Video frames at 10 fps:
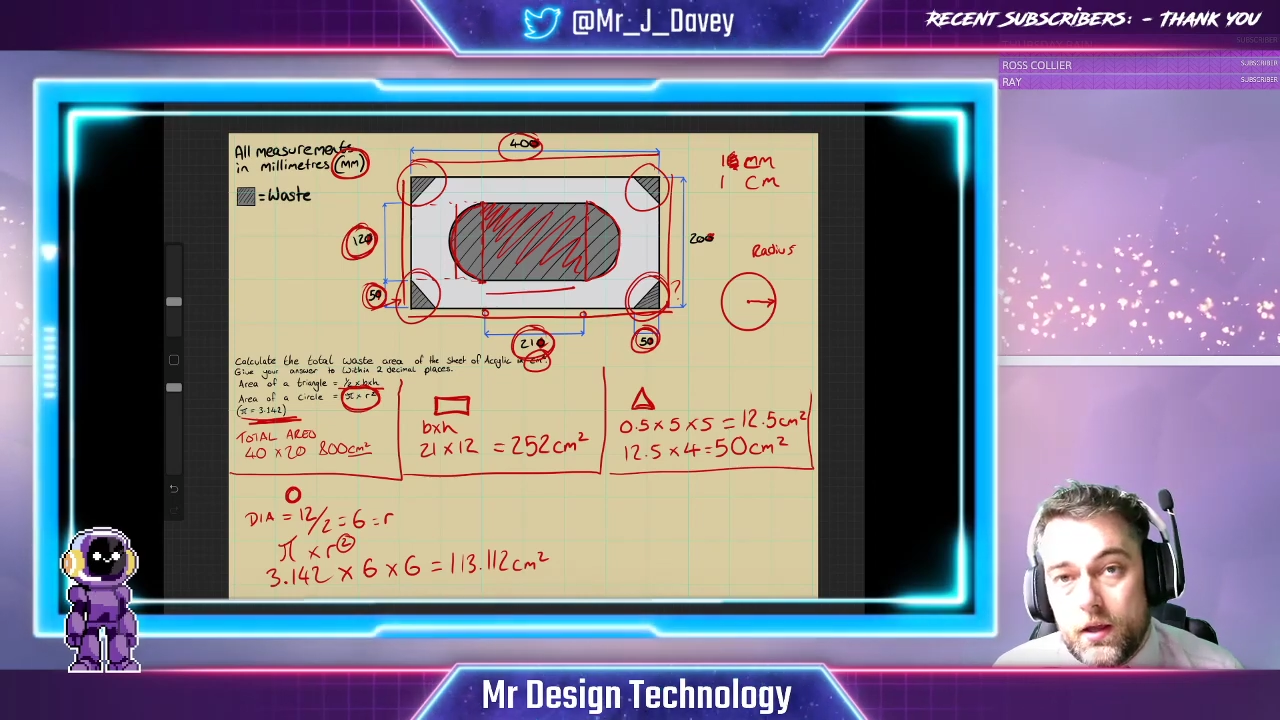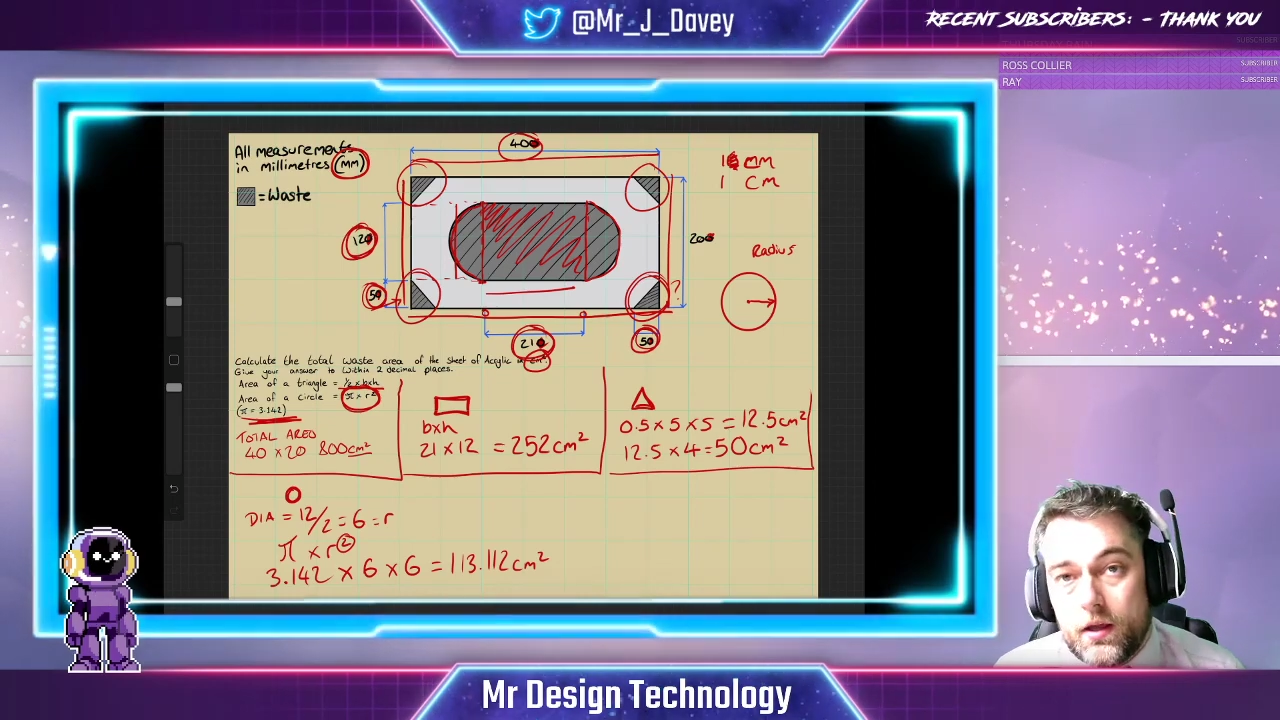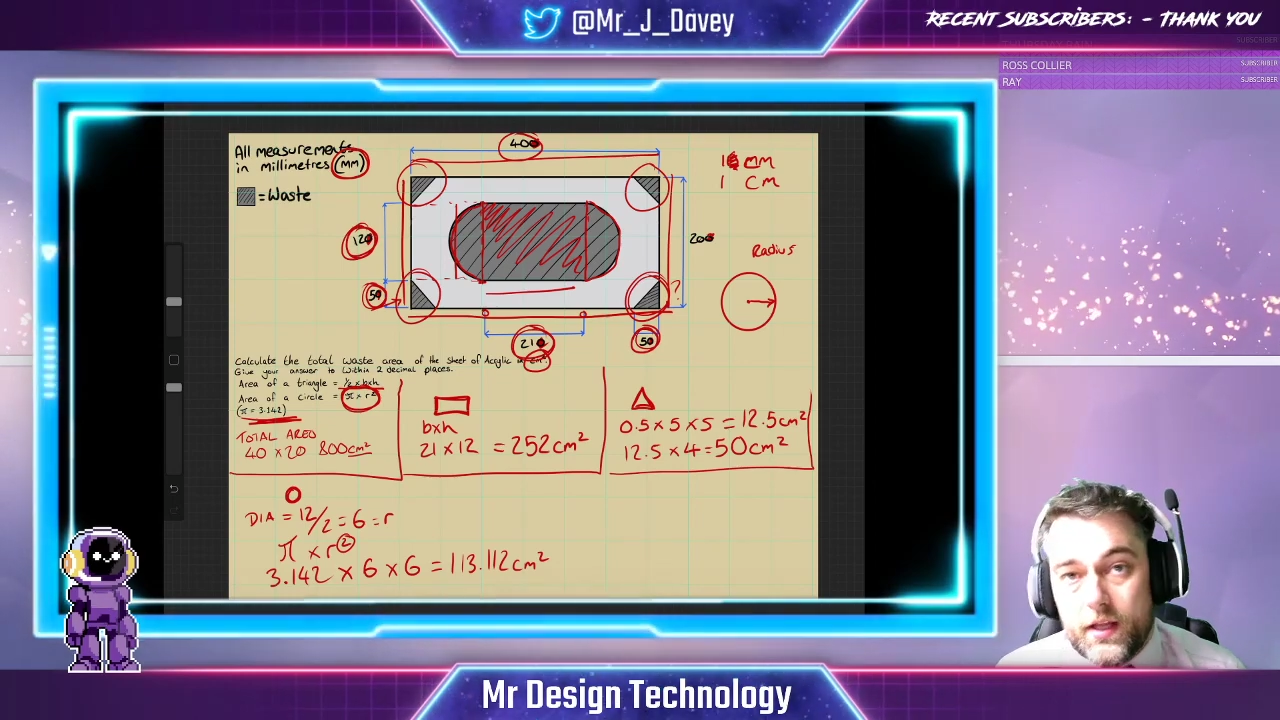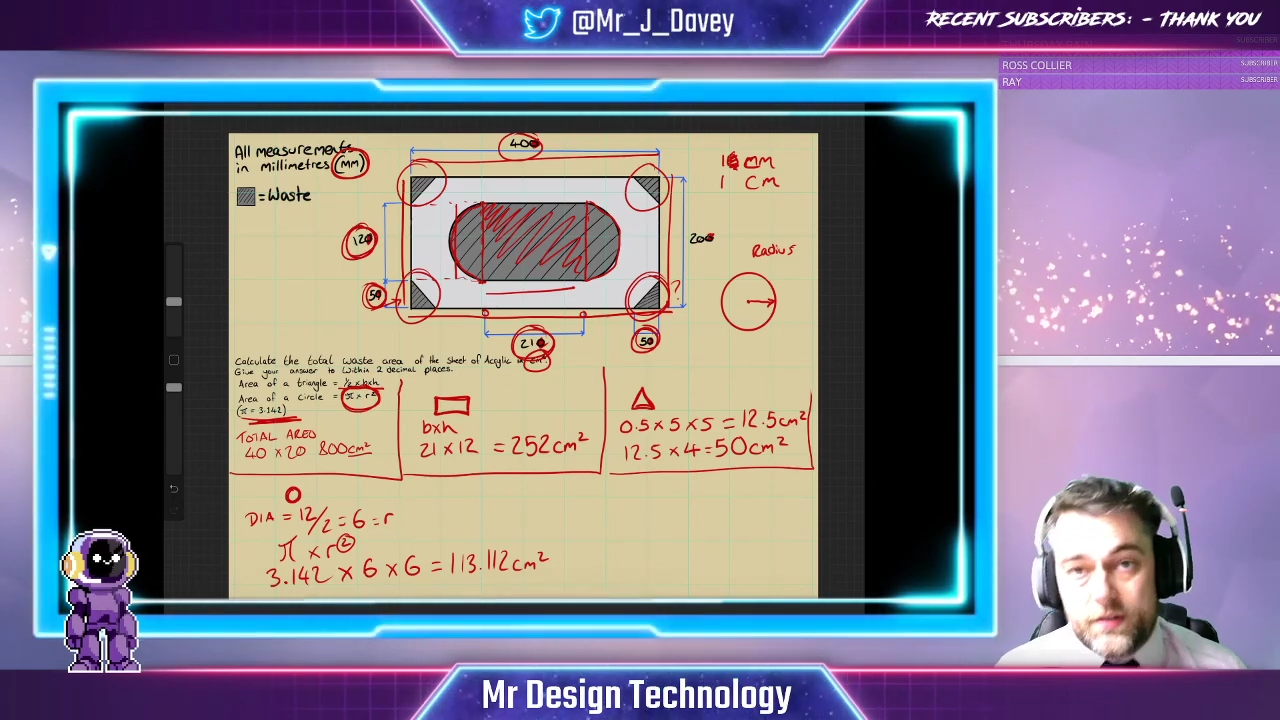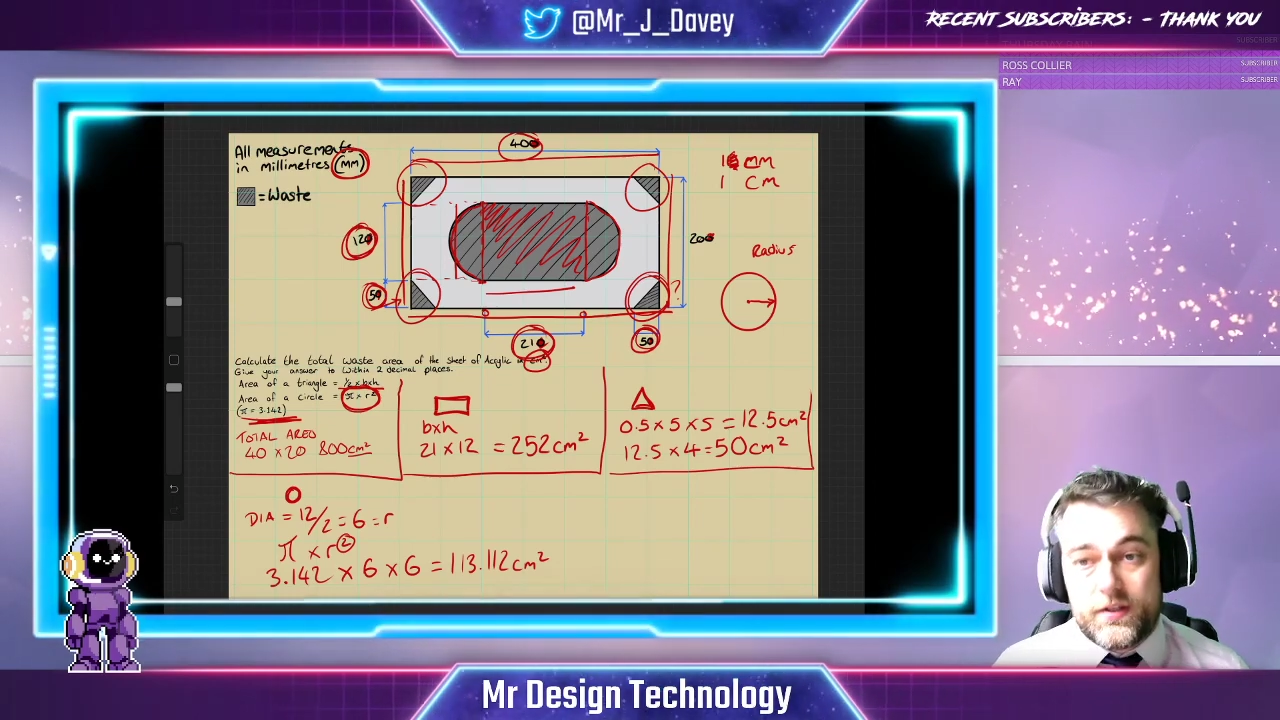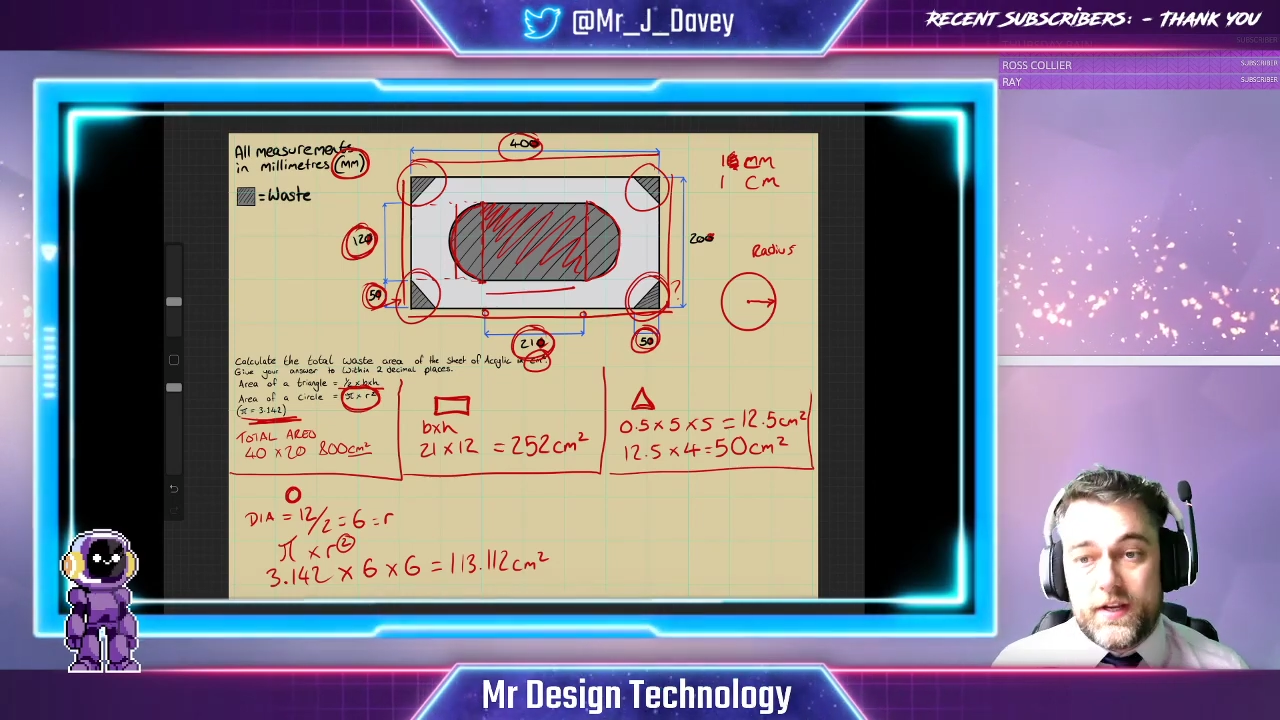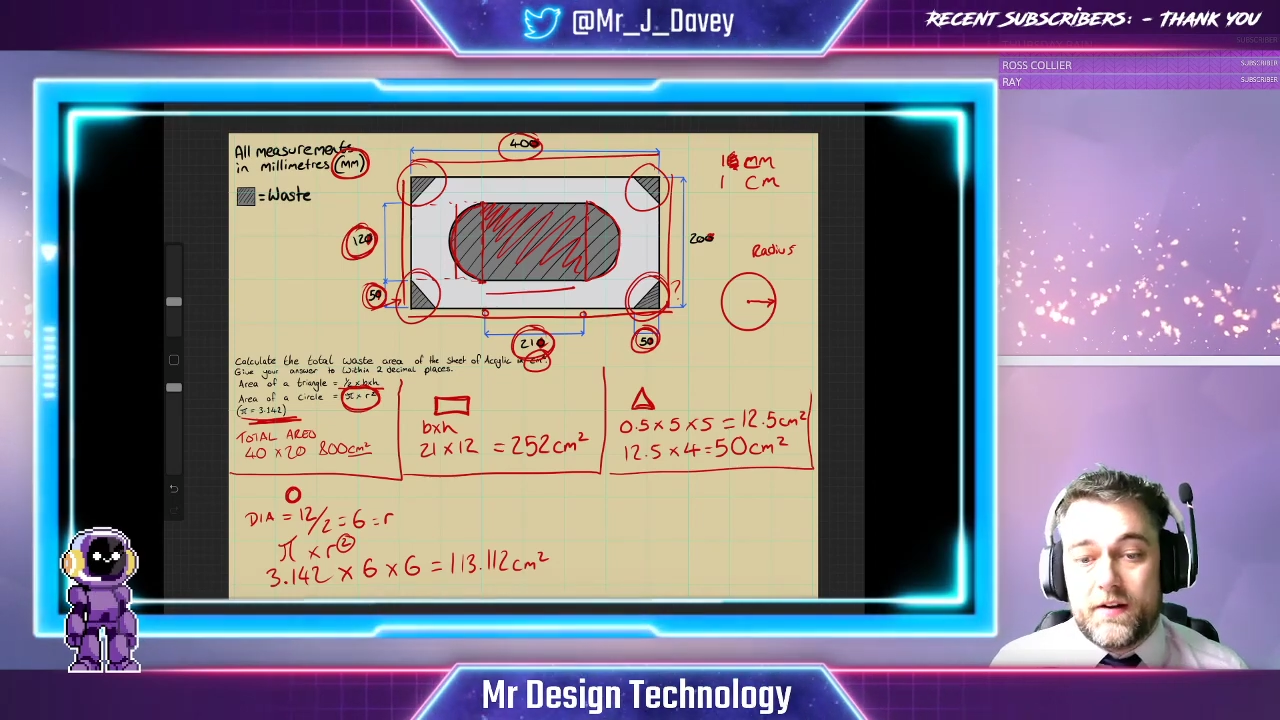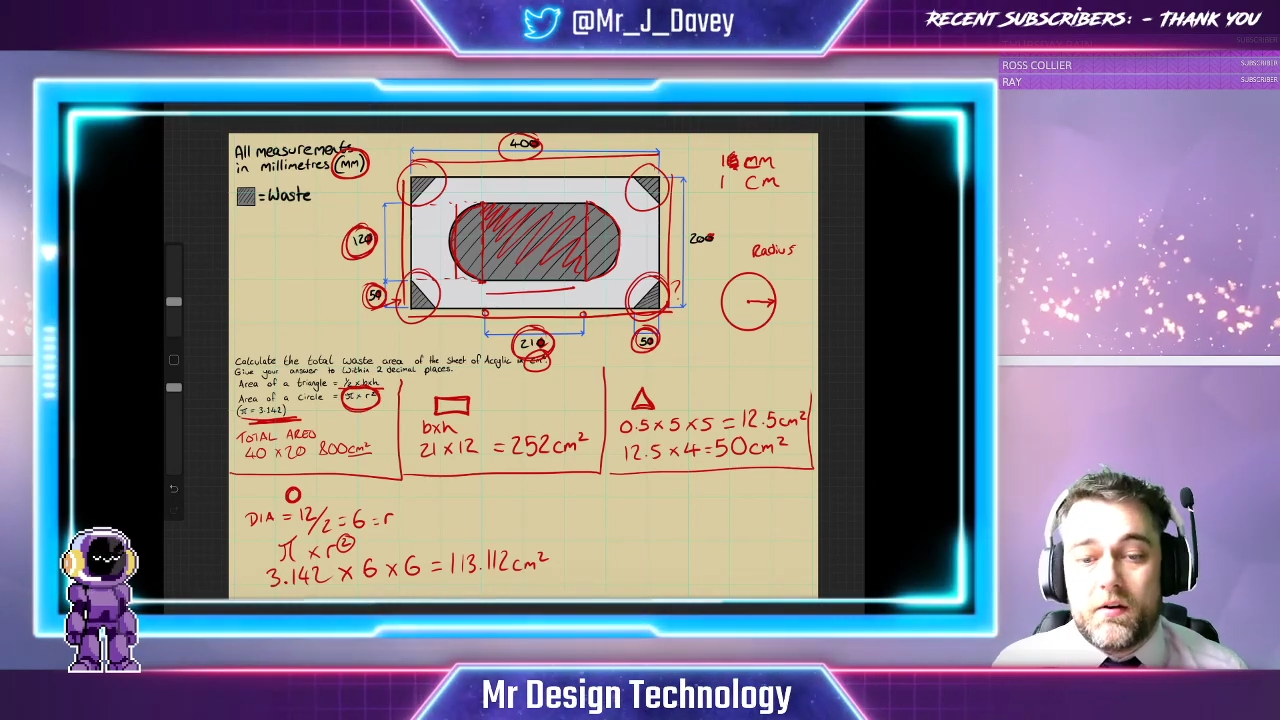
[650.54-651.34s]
That's the area